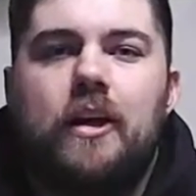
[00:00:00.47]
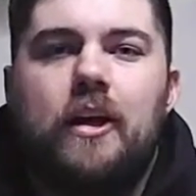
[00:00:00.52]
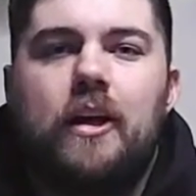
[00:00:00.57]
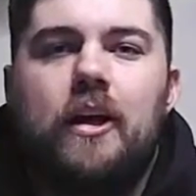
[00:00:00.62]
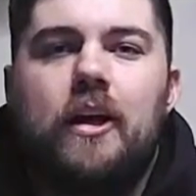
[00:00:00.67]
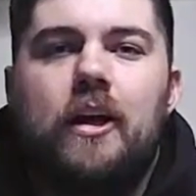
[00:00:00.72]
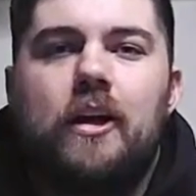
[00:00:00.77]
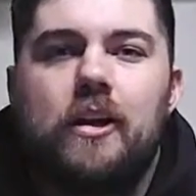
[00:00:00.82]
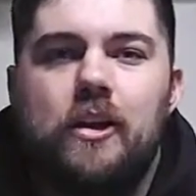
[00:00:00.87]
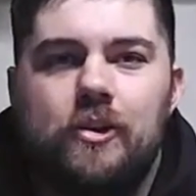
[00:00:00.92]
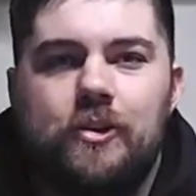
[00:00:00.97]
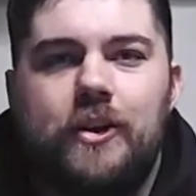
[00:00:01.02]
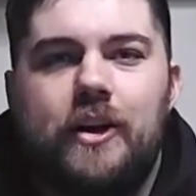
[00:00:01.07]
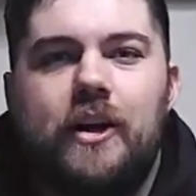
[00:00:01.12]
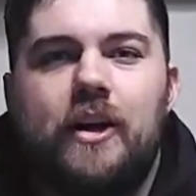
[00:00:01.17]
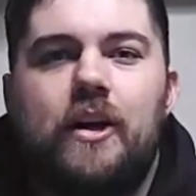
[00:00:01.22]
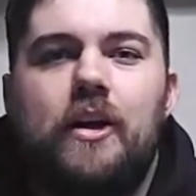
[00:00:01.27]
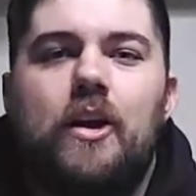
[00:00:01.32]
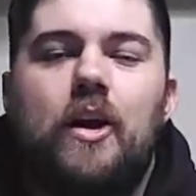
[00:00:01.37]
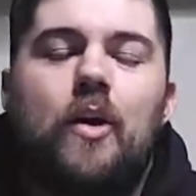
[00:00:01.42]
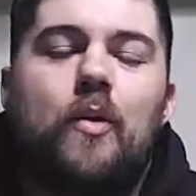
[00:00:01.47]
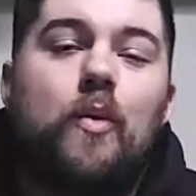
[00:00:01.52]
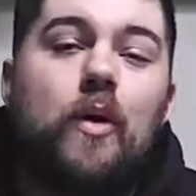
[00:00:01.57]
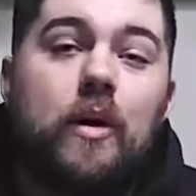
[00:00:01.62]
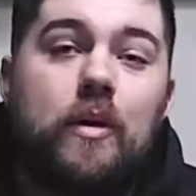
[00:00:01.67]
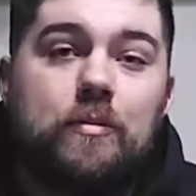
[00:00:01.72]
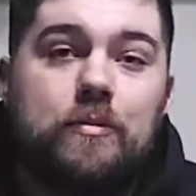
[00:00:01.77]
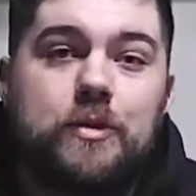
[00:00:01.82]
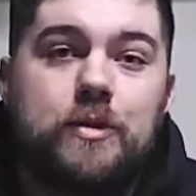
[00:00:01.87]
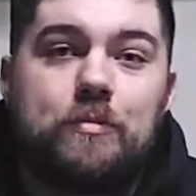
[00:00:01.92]
Hello there, and
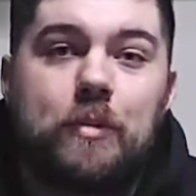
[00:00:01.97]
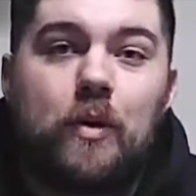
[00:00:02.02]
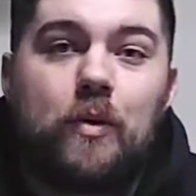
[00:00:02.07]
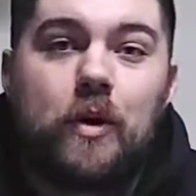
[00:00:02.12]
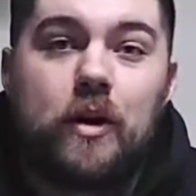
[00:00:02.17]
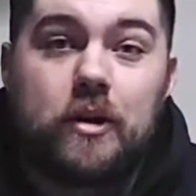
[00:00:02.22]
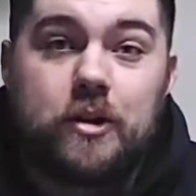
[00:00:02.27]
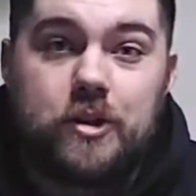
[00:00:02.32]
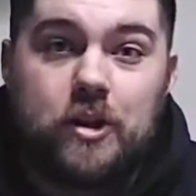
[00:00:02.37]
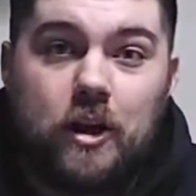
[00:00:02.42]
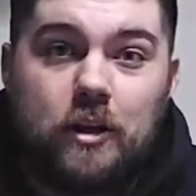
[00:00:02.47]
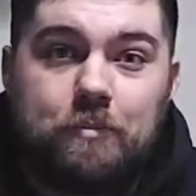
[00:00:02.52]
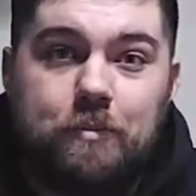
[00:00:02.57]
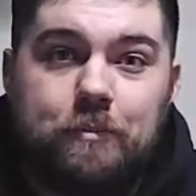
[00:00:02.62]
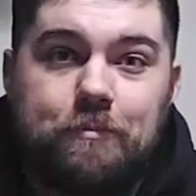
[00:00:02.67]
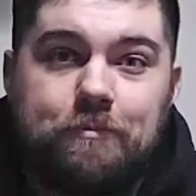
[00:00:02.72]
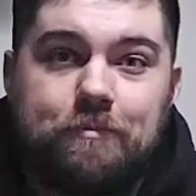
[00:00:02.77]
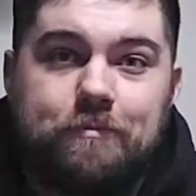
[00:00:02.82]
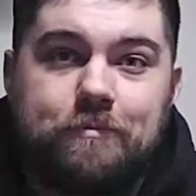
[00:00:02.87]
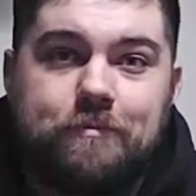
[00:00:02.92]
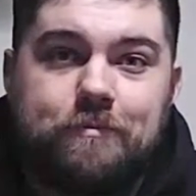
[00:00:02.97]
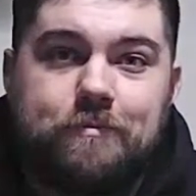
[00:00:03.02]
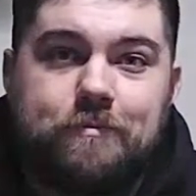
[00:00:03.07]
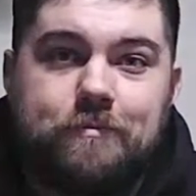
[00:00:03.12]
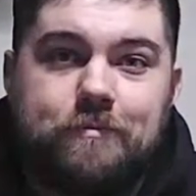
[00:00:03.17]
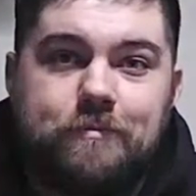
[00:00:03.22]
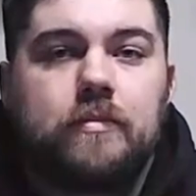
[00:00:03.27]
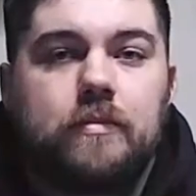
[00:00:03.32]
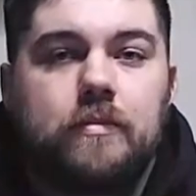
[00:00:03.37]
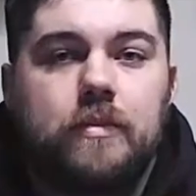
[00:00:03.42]
welcome to my workshop.
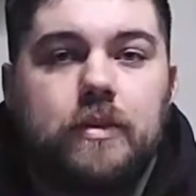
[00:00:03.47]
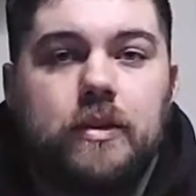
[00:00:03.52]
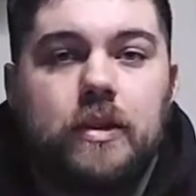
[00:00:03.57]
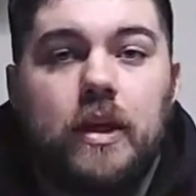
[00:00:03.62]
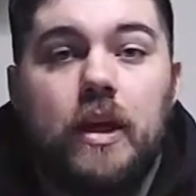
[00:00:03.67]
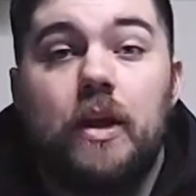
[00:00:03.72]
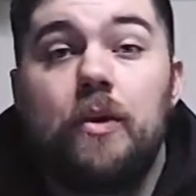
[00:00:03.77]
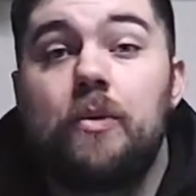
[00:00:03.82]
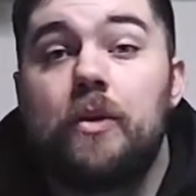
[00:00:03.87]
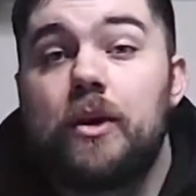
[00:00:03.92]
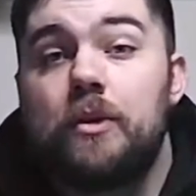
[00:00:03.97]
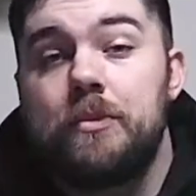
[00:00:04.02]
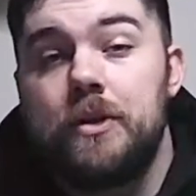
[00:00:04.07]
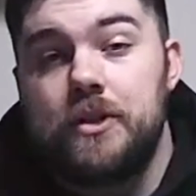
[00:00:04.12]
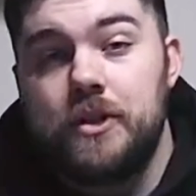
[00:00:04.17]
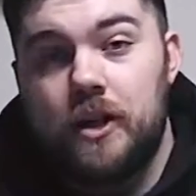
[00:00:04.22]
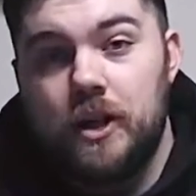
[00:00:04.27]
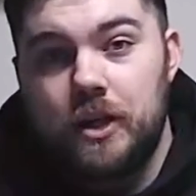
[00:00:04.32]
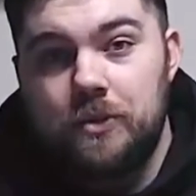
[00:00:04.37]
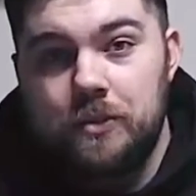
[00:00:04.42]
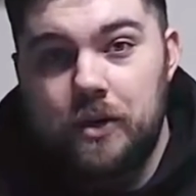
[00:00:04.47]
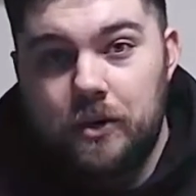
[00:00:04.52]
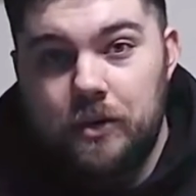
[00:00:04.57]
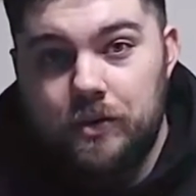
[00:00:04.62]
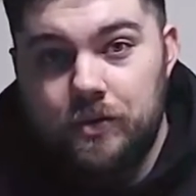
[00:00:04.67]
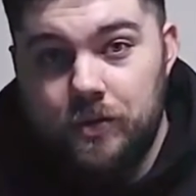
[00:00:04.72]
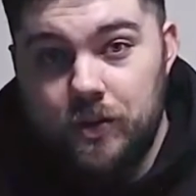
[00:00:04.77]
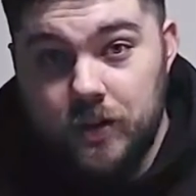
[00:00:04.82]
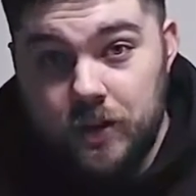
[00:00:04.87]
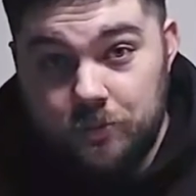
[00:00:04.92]
Today we're going to be talking about
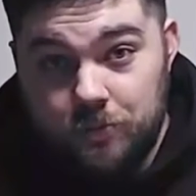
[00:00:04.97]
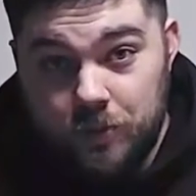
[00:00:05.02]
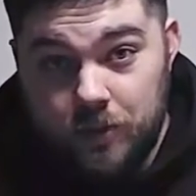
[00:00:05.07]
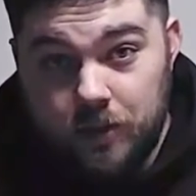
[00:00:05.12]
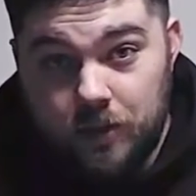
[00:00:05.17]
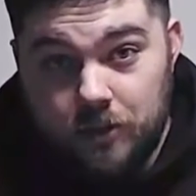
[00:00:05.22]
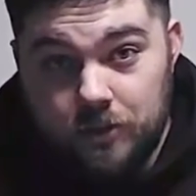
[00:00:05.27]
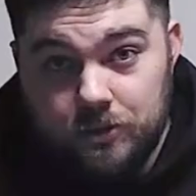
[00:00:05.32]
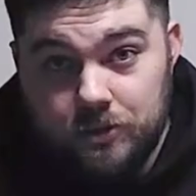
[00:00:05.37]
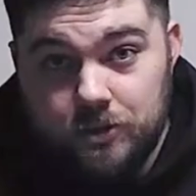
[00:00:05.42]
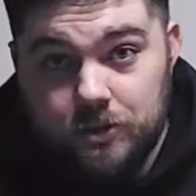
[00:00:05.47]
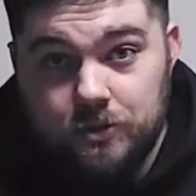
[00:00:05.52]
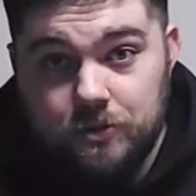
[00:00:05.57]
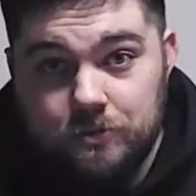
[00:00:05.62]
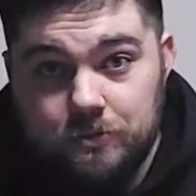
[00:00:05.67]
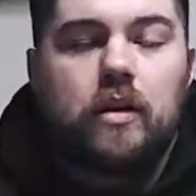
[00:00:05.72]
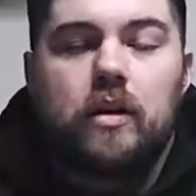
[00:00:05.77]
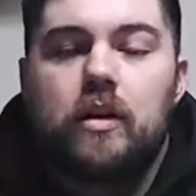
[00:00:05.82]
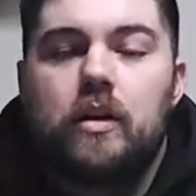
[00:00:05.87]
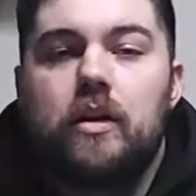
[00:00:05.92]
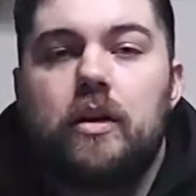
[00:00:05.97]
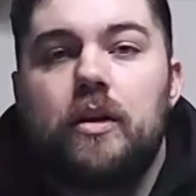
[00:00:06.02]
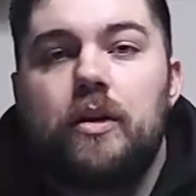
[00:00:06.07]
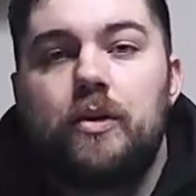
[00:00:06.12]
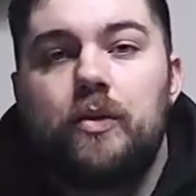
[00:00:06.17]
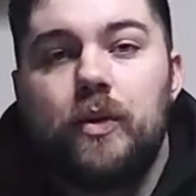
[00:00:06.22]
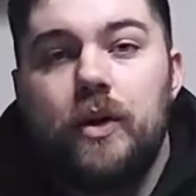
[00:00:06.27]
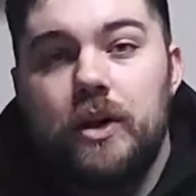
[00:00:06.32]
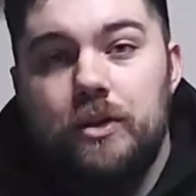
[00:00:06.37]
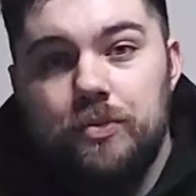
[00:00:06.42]
3D printers.
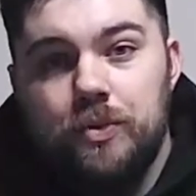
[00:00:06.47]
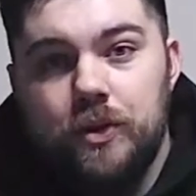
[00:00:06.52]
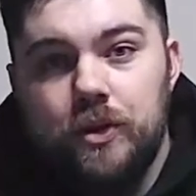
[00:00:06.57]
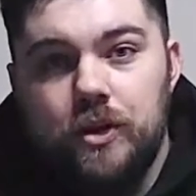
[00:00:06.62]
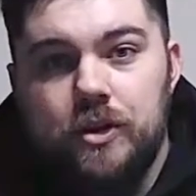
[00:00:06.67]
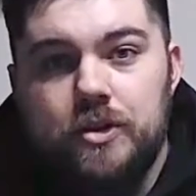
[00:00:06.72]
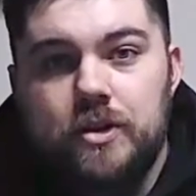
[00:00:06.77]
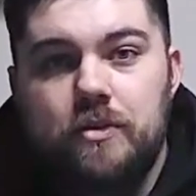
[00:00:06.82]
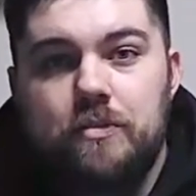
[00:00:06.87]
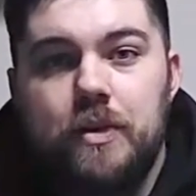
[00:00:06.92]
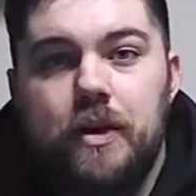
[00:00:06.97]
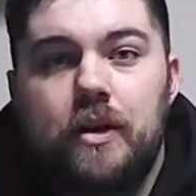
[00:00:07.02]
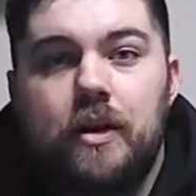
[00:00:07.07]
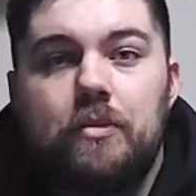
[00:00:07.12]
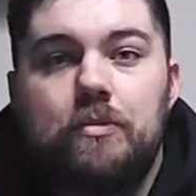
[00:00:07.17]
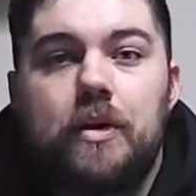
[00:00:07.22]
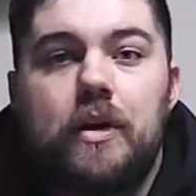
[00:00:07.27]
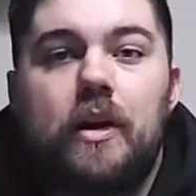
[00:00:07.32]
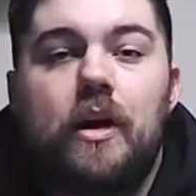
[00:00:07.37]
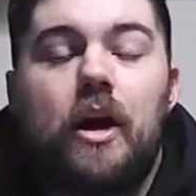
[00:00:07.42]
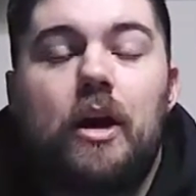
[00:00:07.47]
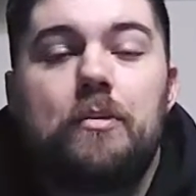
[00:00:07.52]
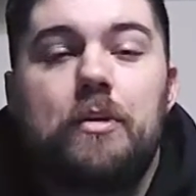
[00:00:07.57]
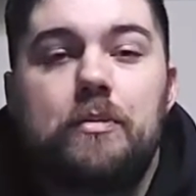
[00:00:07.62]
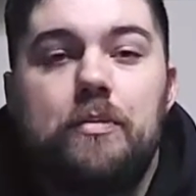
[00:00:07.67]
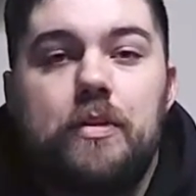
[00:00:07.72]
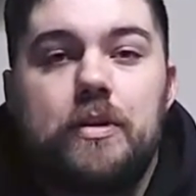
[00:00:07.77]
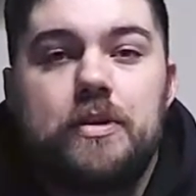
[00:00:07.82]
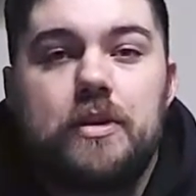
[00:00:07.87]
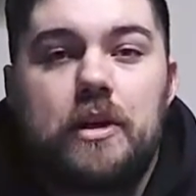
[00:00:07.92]
3D printers have become a common
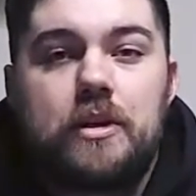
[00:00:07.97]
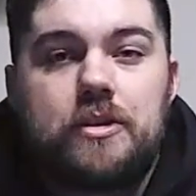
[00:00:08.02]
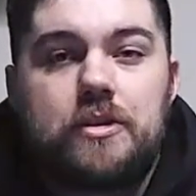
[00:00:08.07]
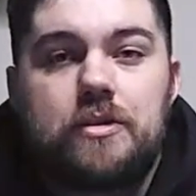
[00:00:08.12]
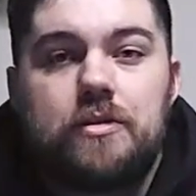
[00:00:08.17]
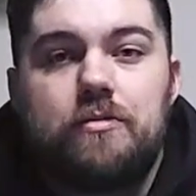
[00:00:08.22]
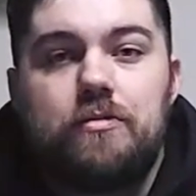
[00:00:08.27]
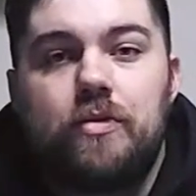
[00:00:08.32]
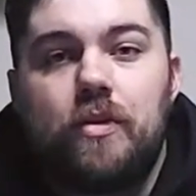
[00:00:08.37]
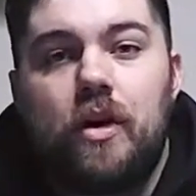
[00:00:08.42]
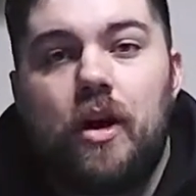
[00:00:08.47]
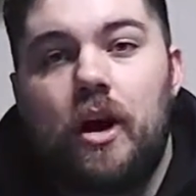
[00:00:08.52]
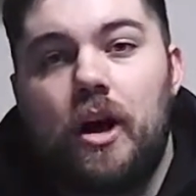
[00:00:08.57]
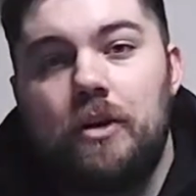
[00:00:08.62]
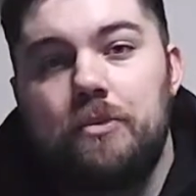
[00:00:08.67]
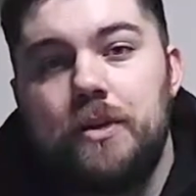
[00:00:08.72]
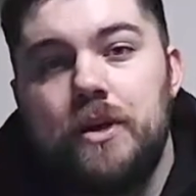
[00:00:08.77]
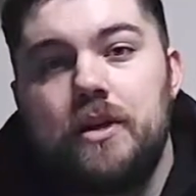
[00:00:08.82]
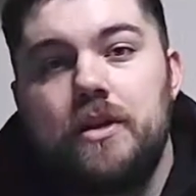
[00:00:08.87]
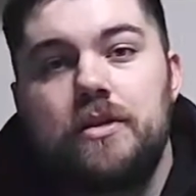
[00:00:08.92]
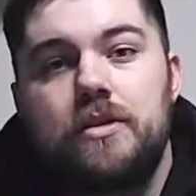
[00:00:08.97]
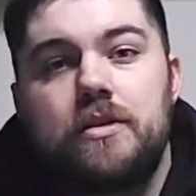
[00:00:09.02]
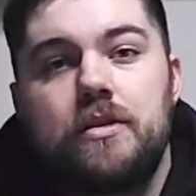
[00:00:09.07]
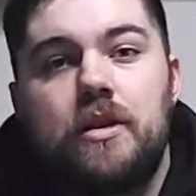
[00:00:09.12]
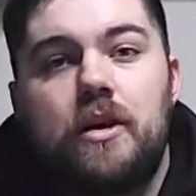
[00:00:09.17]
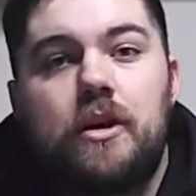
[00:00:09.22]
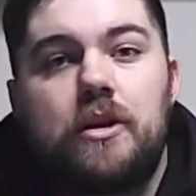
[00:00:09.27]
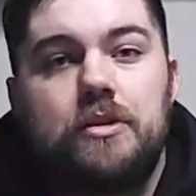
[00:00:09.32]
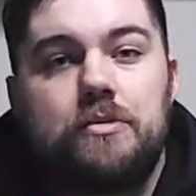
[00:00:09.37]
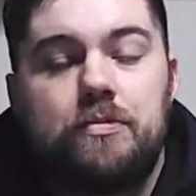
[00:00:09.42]
possession for hobbyists,
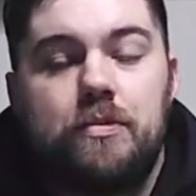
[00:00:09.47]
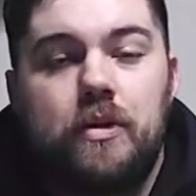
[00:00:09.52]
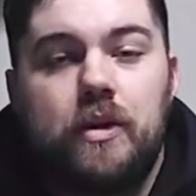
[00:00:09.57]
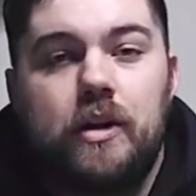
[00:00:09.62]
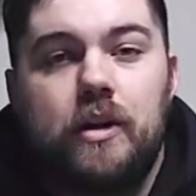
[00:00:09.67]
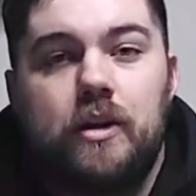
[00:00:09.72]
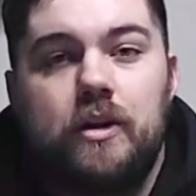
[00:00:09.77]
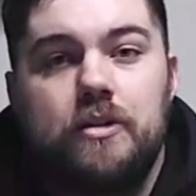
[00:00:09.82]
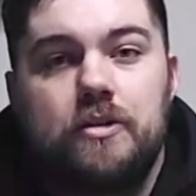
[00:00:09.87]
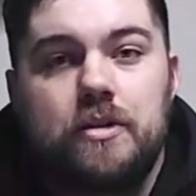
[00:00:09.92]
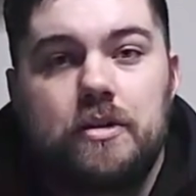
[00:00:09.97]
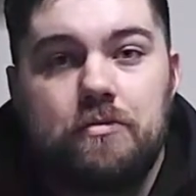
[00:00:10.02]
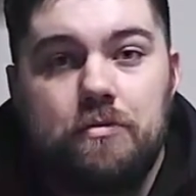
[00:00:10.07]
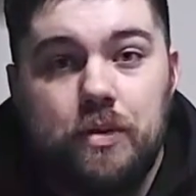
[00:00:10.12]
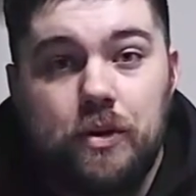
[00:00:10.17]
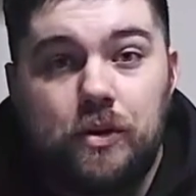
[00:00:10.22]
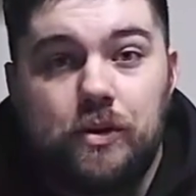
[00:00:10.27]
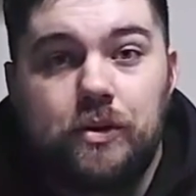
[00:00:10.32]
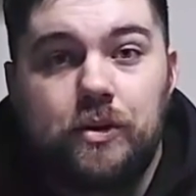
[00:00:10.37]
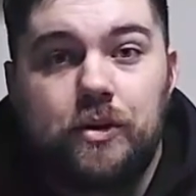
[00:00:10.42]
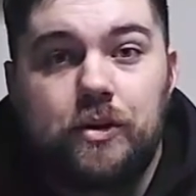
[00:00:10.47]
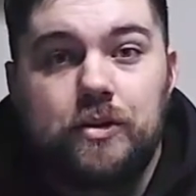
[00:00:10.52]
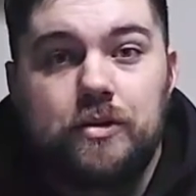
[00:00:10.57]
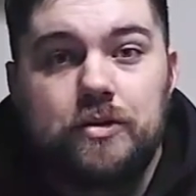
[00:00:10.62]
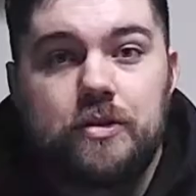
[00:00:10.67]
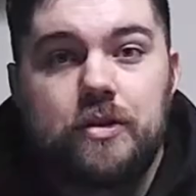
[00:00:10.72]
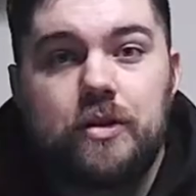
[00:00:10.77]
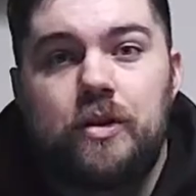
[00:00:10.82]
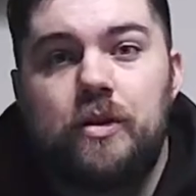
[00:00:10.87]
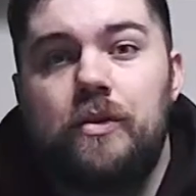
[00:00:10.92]
cosplayers, and
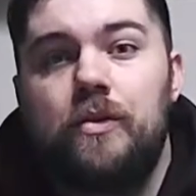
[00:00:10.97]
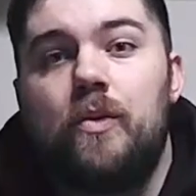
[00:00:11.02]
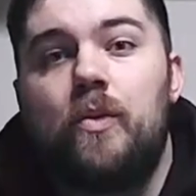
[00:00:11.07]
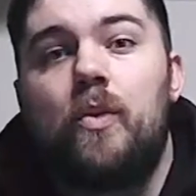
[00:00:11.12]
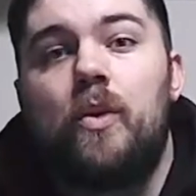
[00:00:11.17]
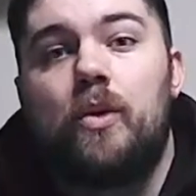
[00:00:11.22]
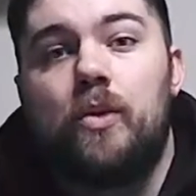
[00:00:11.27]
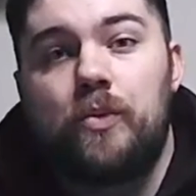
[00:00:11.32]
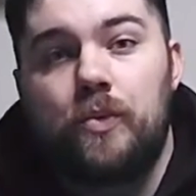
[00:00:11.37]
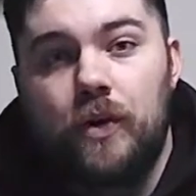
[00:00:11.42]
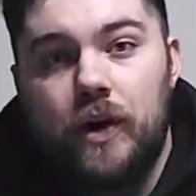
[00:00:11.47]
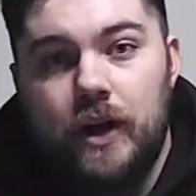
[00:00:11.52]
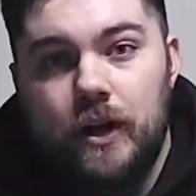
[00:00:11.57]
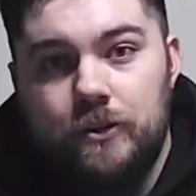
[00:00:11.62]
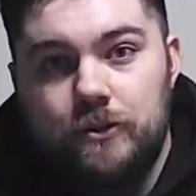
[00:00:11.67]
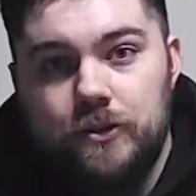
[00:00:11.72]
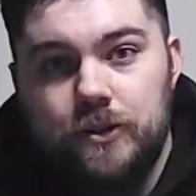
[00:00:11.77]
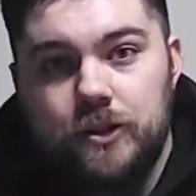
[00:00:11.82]
builders the world round.